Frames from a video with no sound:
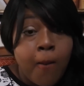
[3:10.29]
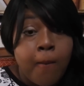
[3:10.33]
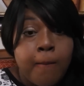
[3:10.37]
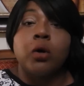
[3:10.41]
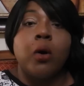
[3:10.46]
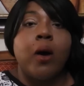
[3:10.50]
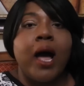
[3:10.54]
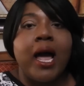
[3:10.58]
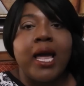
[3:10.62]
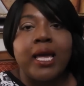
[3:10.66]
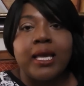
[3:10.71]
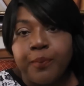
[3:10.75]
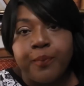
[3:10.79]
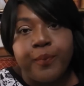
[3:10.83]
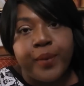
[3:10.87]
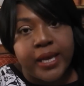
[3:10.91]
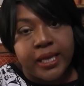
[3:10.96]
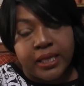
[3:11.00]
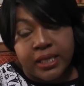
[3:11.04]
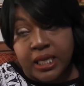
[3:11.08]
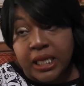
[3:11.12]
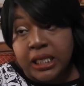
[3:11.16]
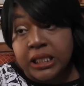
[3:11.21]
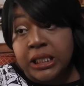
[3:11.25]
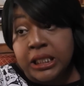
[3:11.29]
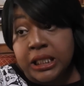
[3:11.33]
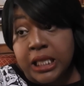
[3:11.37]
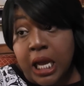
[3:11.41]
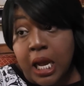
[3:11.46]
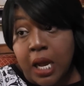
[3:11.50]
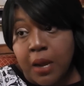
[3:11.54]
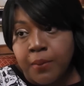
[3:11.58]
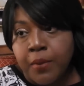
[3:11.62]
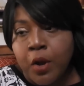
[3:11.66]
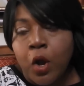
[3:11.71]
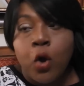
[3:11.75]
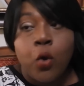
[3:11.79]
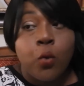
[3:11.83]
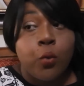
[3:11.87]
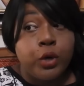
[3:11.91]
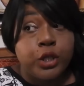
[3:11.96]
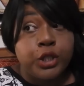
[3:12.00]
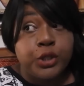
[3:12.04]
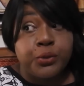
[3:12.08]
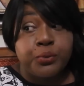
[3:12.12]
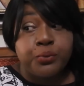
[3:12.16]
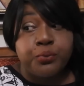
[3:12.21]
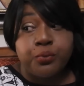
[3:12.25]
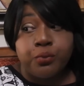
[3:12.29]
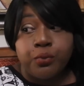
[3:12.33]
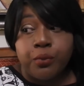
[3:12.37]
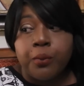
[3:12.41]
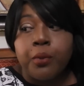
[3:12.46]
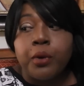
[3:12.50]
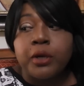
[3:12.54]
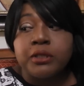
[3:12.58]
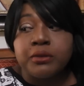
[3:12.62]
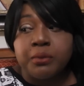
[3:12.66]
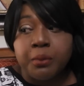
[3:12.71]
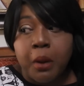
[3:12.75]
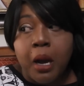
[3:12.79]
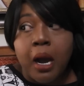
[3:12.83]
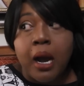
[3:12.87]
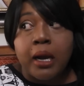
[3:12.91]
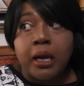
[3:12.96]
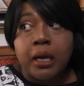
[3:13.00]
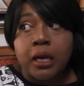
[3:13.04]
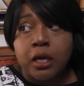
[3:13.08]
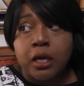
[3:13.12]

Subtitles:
So I picked this up, which was